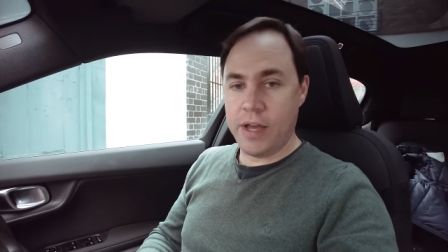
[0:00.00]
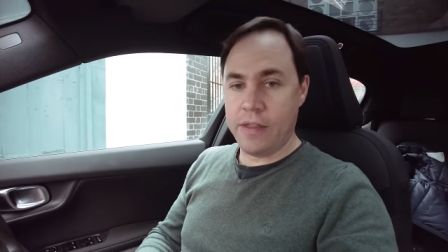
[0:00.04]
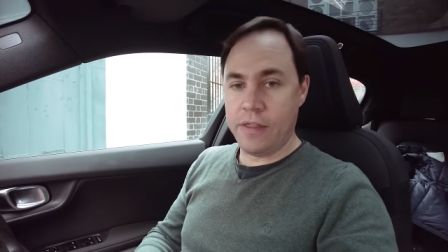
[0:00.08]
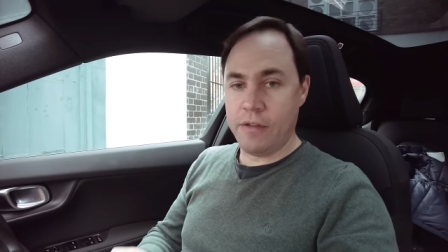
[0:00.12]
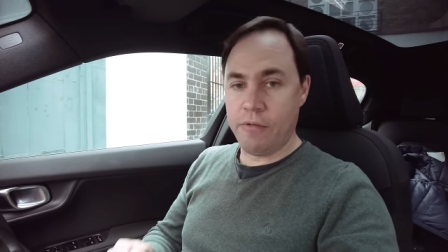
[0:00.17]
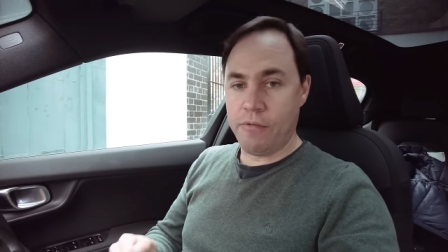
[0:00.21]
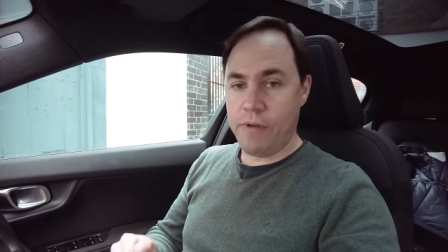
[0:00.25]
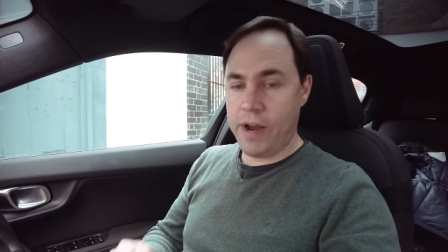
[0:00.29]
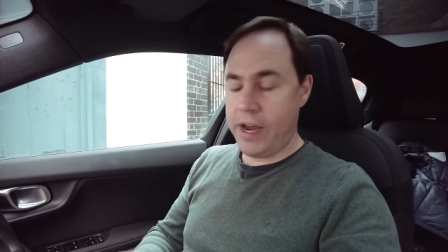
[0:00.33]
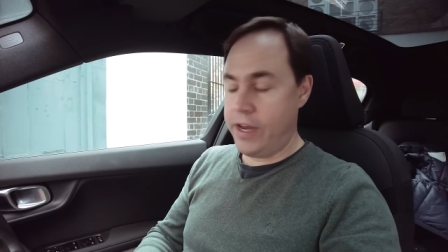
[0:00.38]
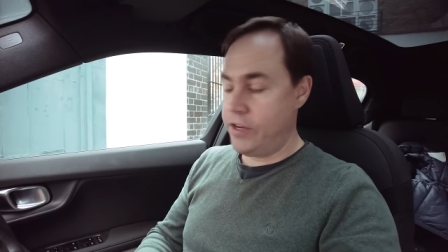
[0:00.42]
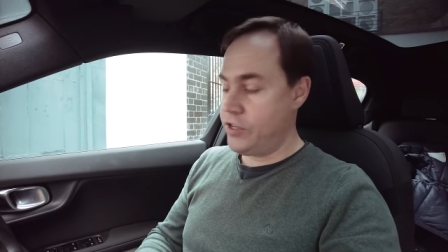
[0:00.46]
and
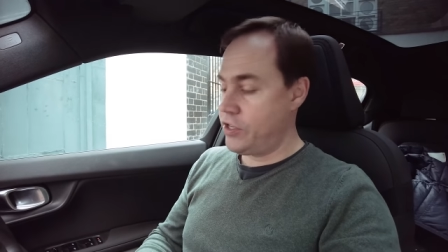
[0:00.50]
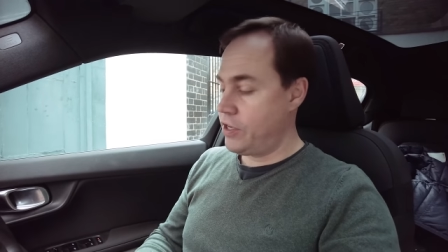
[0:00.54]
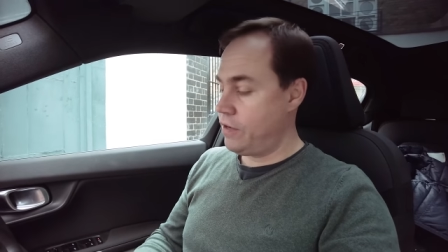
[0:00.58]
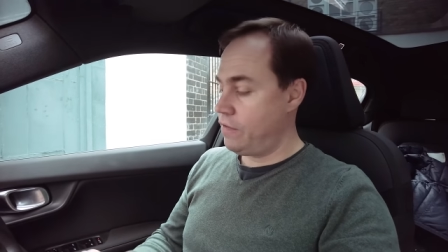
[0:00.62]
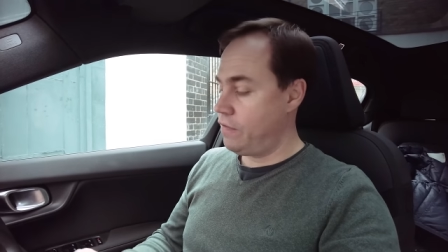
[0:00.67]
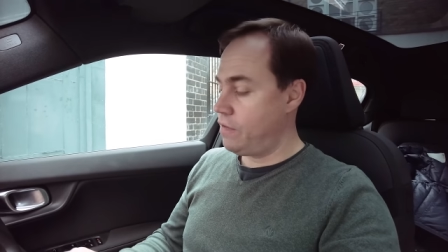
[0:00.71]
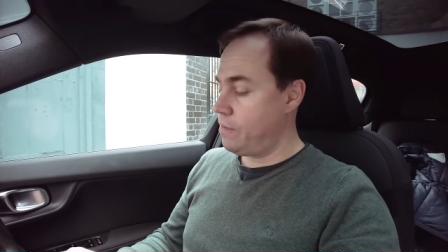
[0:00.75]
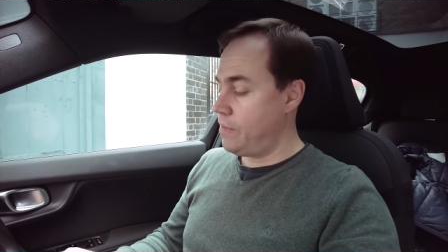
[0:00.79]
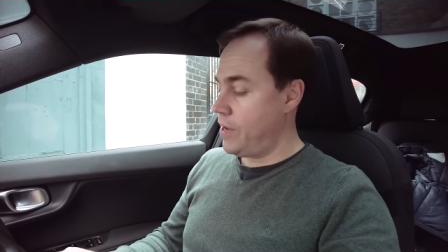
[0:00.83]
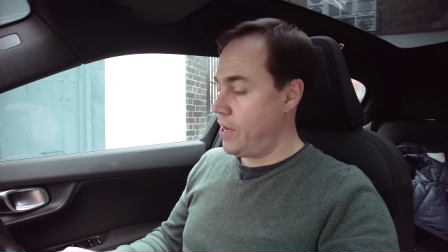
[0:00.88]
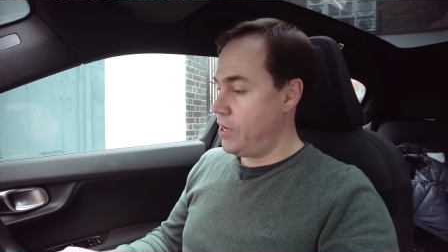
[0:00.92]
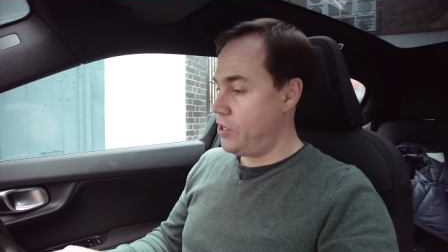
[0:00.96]
the range
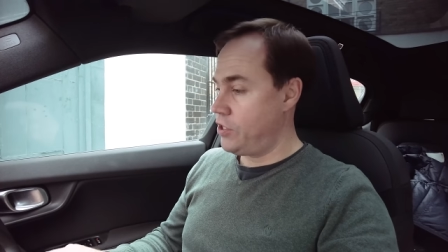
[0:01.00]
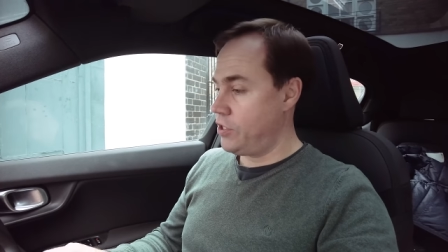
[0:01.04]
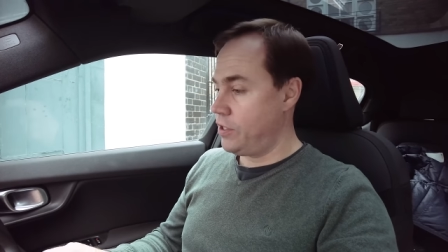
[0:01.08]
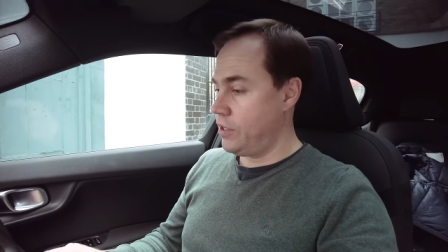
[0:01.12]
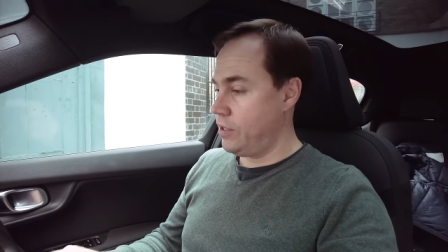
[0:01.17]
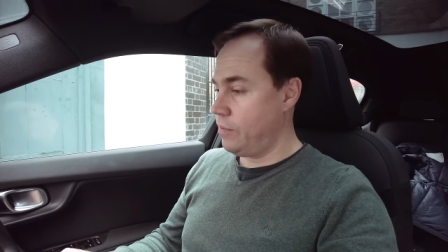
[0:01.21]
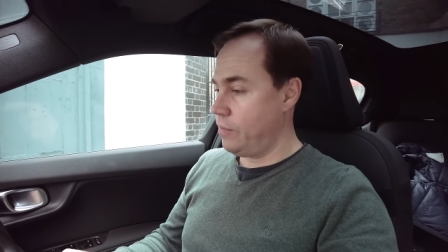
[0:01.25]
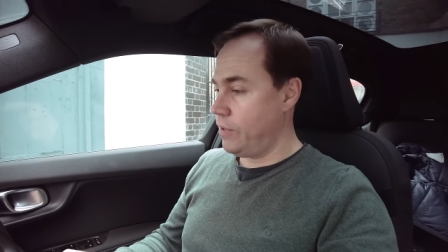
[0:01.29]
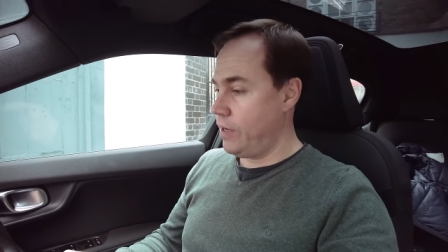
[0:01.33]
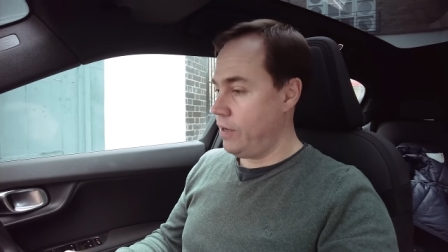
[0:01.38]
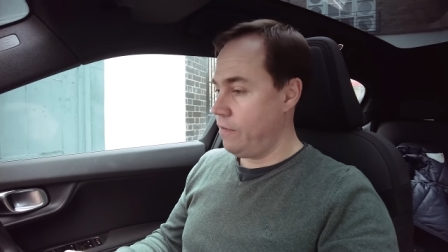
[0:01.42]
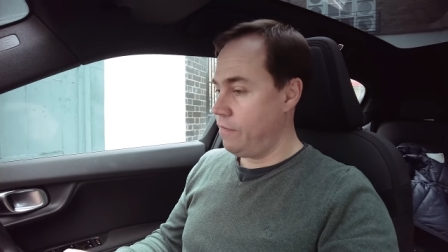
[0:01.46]
information
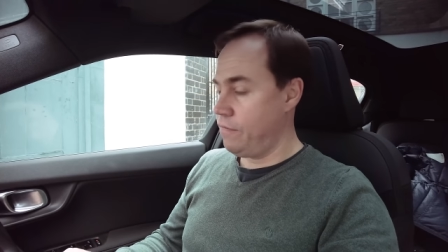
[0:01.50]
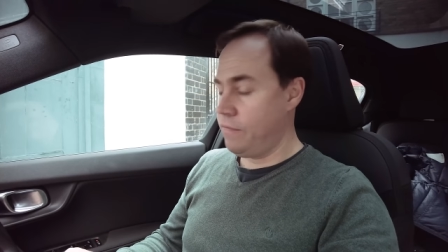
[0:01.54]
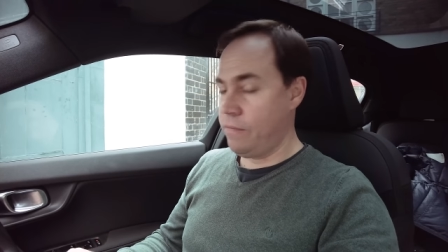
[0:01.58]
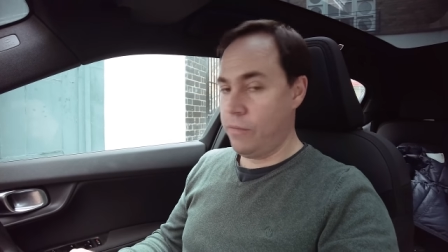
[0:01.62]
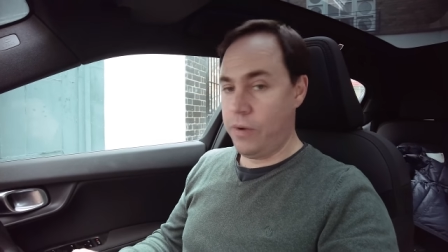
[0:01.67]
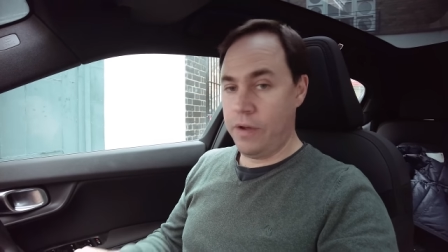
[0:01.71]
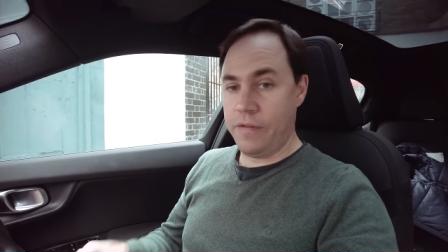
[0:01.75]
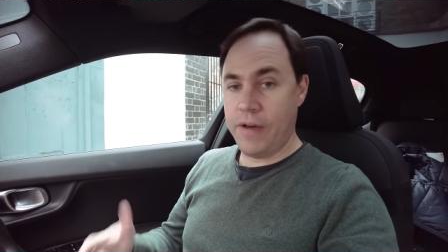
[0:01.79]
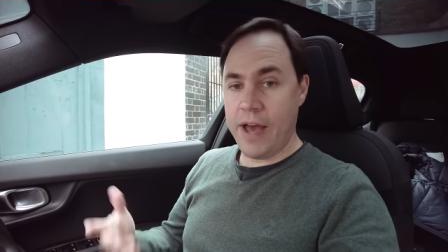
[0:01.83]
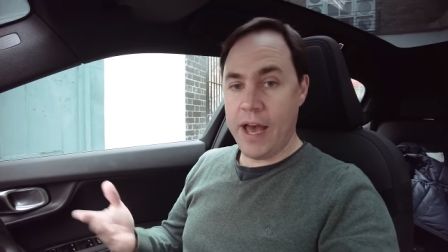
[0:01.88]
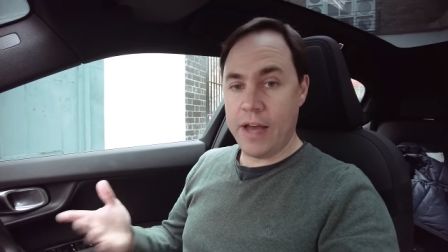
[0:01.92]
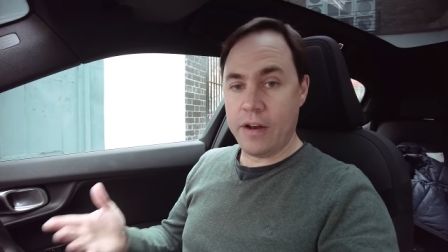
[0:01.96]
that we've
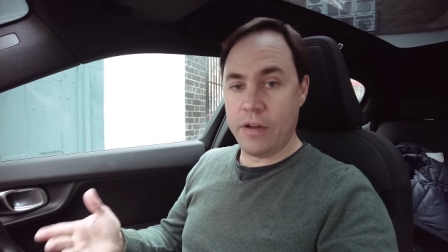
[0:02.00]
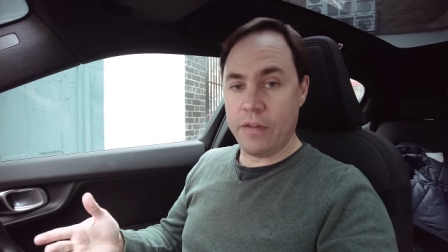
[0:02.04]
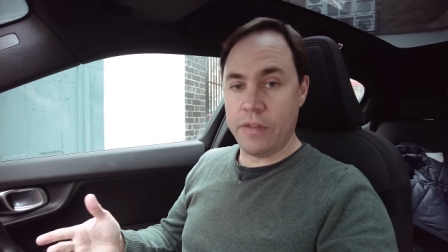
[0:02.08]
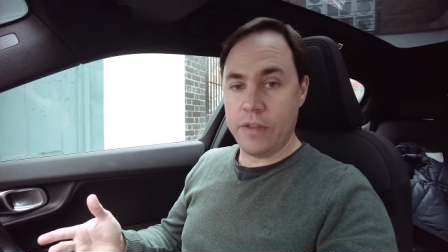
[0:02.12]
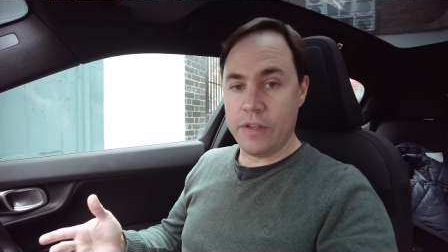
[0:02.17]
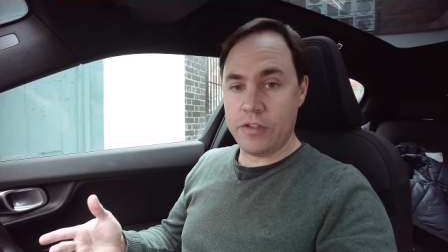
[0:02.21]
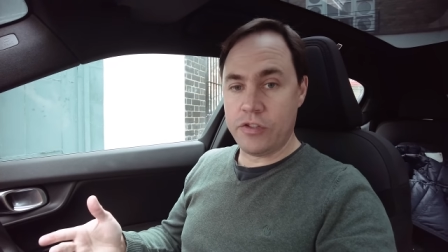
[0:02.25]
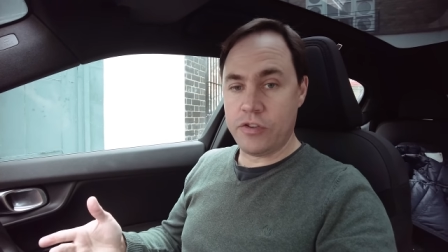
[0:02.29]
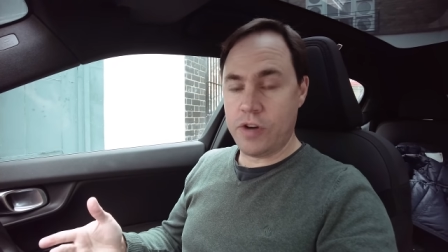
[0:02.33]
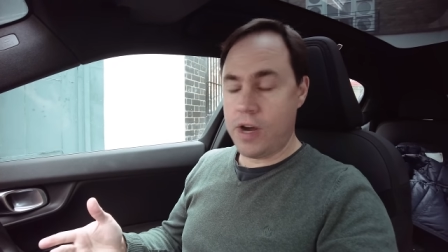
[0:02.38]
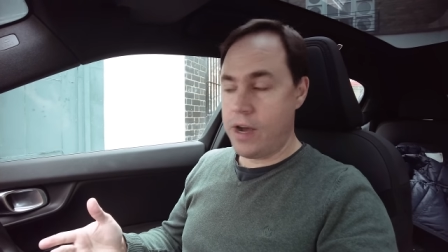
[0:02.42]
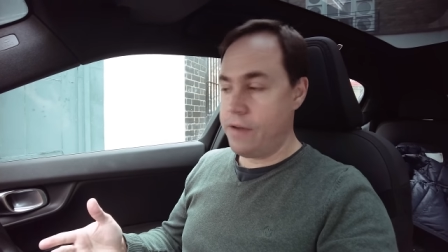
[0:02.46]
we've had on
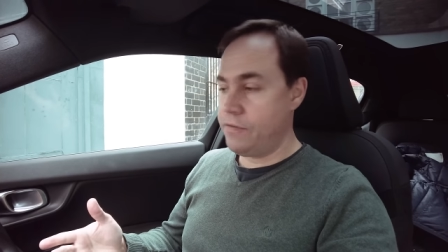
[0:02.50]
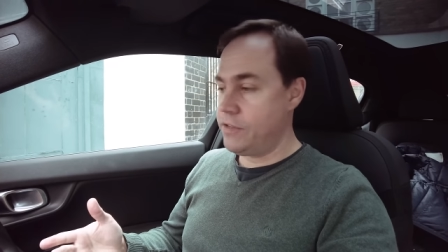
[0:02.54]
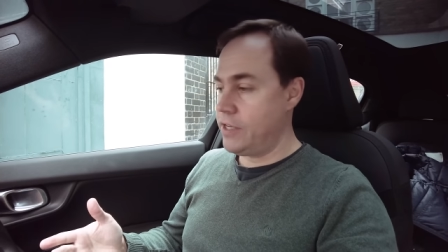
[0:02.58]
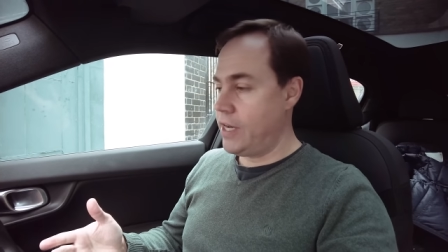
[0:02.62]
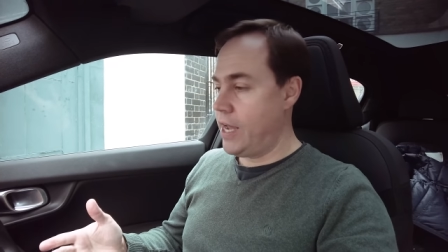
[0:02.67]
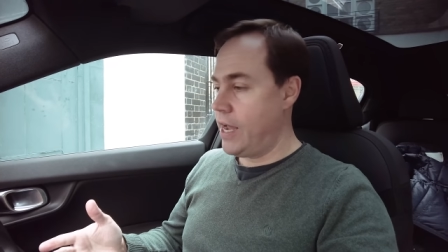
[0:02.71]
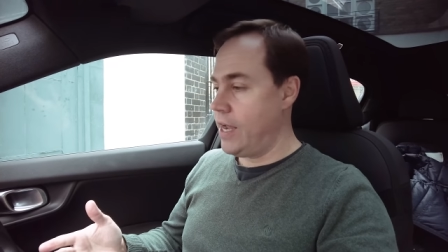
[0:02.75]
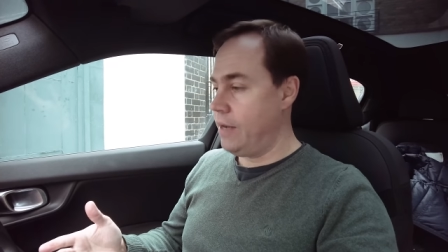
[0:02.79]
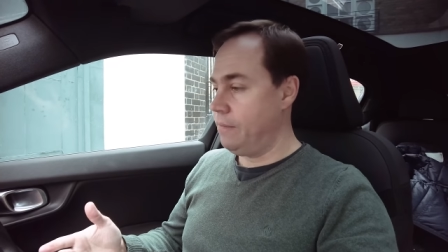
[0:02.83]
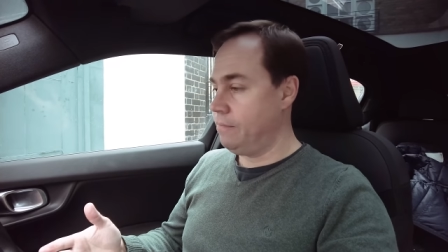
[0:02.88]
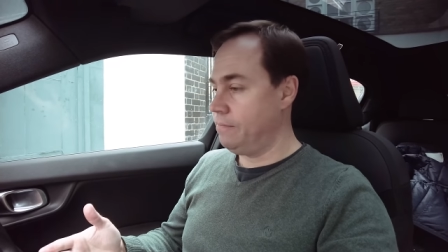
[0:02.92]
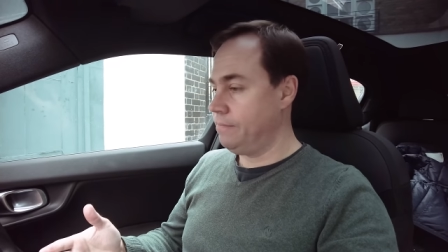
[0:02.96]
this drive
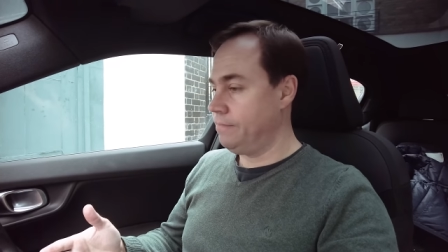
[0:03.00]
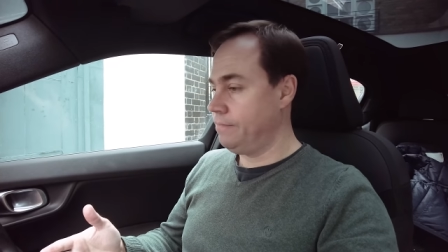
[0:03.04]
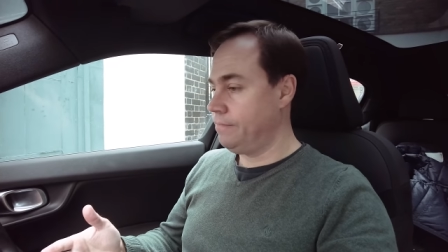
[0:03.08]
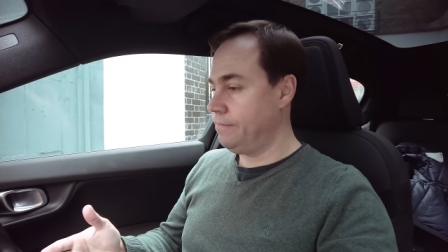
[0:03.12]
today.